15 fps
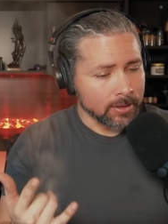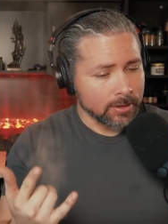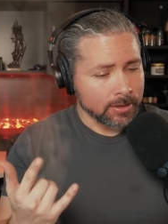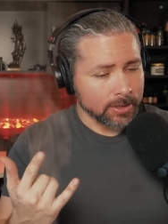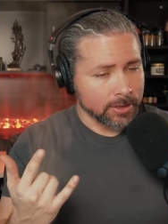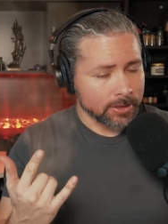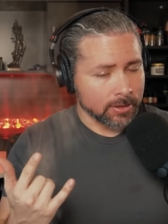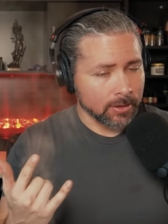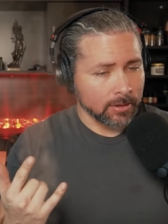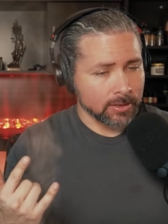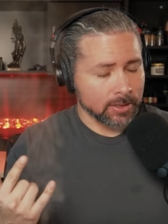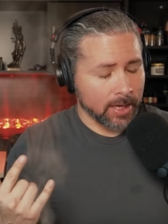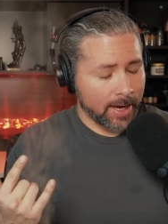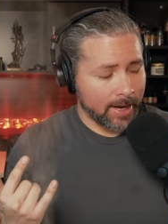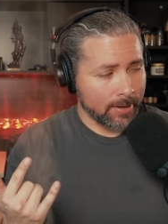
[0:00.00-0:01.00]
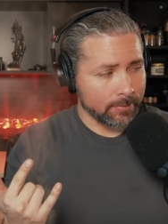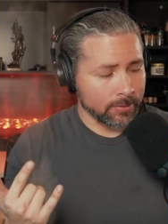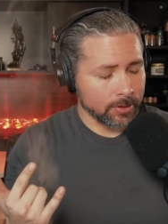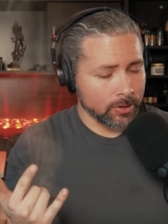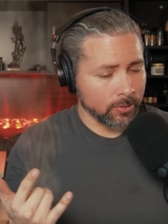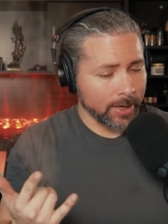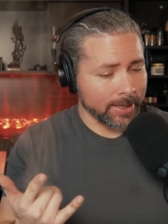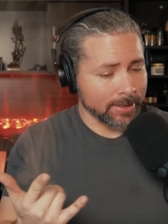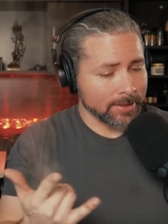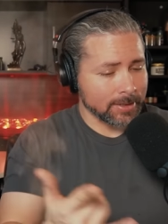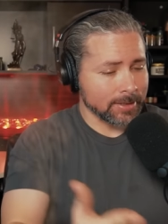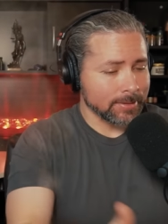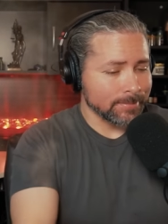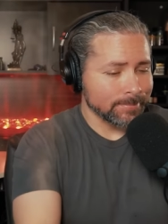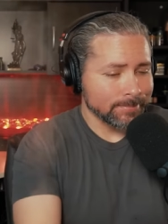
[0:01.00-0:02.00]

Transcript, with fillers: she starts to have regrets.